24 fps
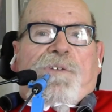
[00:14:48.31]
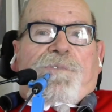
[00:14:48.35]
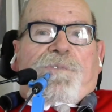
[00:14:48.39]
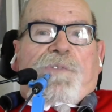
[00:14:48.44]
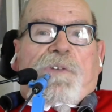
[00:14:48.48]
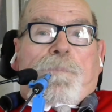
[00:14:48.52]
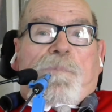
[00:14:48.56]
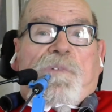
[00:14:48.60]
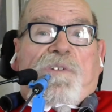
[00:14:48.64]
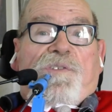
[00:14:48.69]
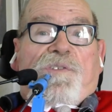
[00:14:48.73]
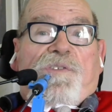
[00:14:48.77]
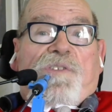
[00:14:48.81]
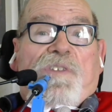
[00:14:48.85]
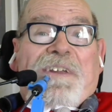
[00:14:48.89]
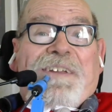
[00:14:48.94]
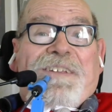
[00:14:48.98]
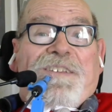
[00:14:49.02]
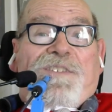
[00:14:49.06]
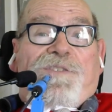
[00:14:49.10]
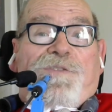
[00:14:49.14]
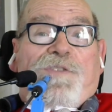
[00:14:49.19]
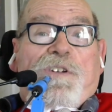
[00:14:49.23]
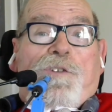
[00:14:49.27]
Famous
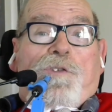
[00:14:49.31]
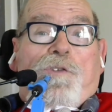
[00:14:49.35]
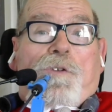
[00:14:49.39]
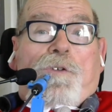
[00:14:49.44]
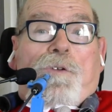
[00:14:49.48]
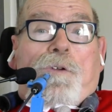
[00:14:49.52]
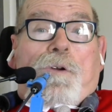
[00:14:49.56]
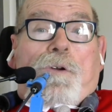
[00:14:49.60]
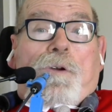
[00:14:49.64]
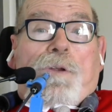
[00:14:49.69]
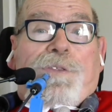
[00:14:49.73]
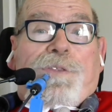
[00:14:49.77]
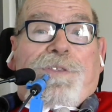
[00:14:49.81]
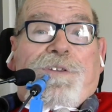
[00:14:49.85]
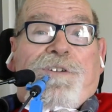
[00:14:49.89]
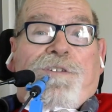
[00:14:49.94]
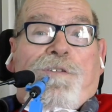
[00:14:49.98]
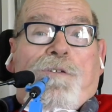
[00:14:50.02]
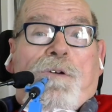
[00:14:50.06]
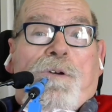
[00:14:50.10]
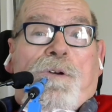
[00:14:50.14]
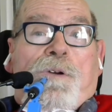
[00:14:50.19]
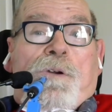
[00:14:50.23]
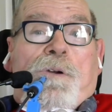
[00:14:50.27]
science fiction
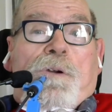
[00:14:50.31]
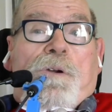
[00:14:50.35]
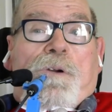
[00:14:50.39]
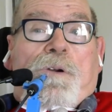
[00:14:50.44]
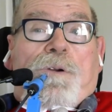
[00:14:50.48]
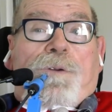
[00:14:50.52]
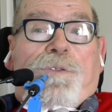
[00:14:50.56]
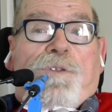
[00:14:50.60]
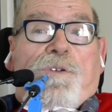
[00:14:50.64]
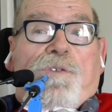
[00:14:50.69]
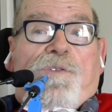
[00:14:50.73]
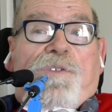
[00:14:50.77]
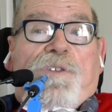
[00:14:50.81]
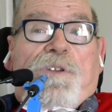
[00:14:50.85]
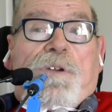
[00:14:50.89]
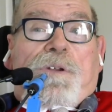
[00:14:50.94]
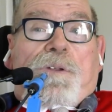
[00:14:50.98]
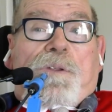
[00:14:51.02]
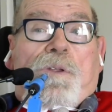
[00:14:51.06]
author Arthur C.